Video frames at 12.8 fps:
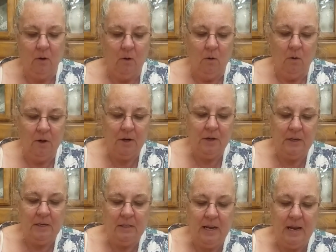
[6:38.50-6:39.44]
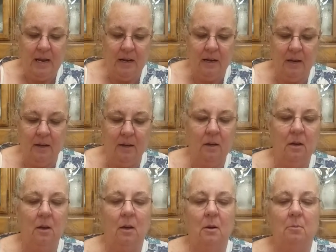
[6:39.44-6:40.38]
or you're going to take
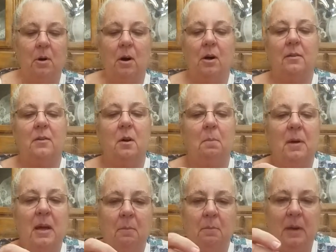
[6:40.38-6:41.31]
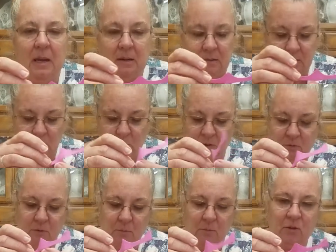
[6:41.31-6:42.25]
part of your pink piece that was
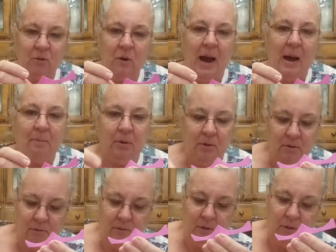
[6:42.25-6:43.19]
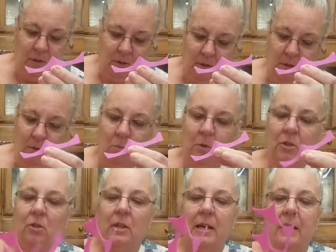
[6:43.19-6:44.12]
from the scrap, which,
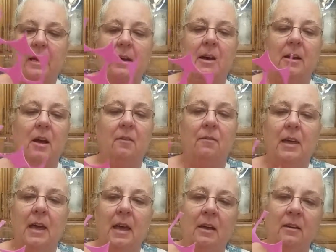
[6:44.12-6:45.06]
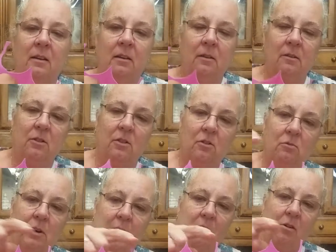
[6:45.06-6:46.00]
like, I cut off the end just
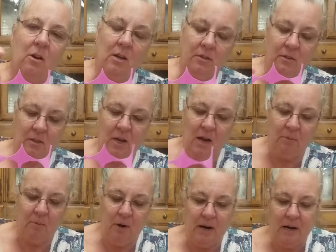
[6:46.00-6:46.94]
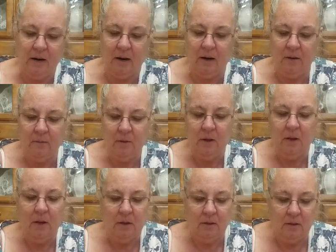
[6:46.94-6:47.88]
right across the top right here.
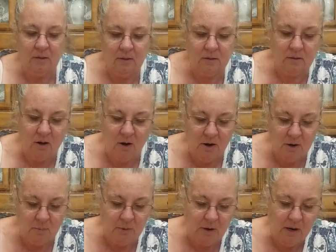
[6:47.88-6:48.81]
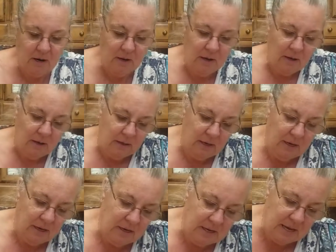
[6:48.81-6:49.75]
And this is the harder part.
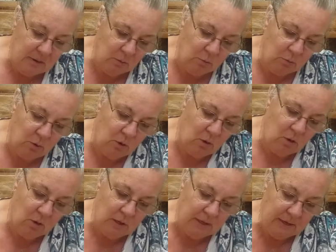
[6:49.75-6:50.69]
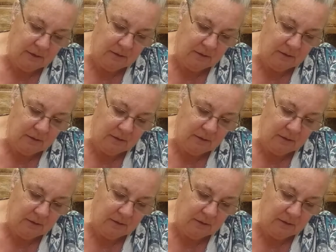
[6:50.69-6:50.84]
Then you got to roll it.